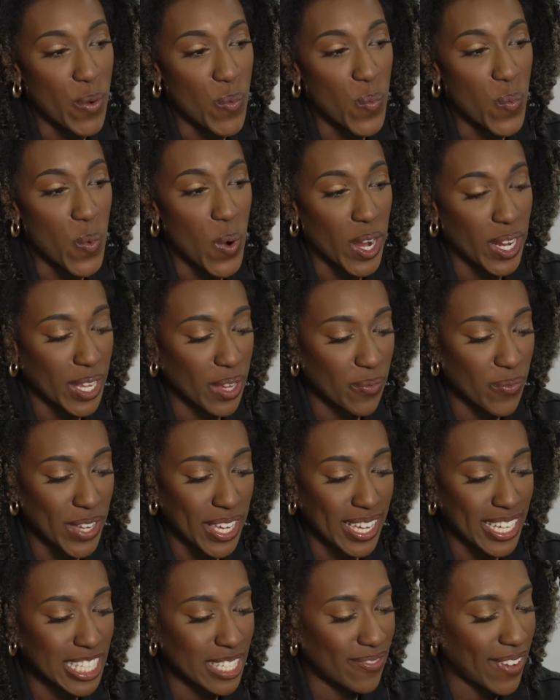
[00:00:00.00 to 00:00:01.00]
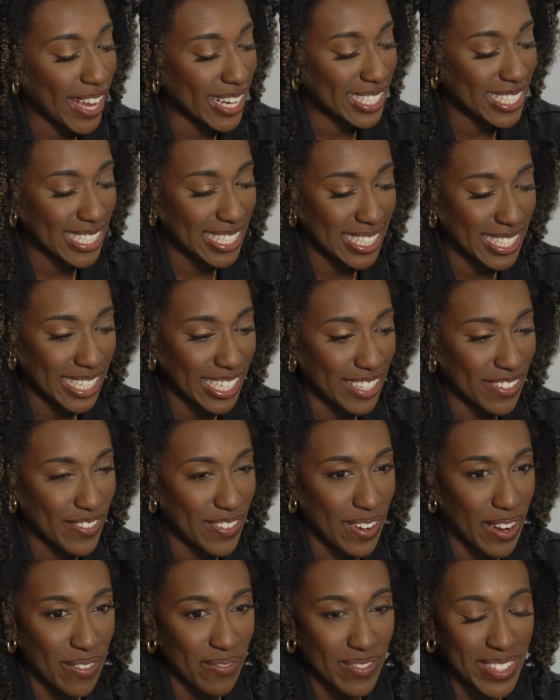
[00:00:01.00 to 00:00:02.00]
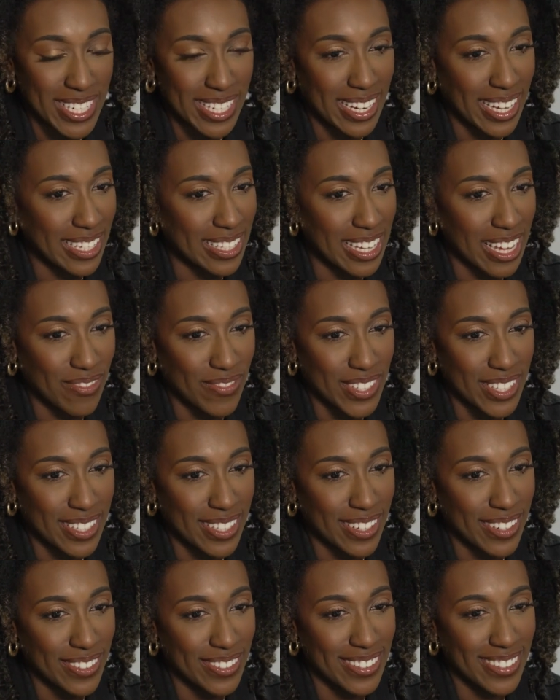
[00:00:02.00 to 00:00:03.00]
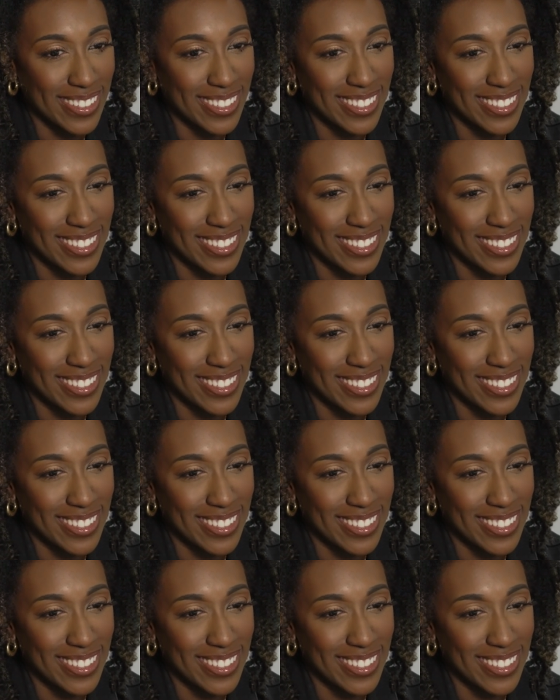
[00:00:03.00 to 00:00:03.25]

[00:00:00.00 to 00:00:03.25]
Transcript: What can we expect to see from tonight's episode?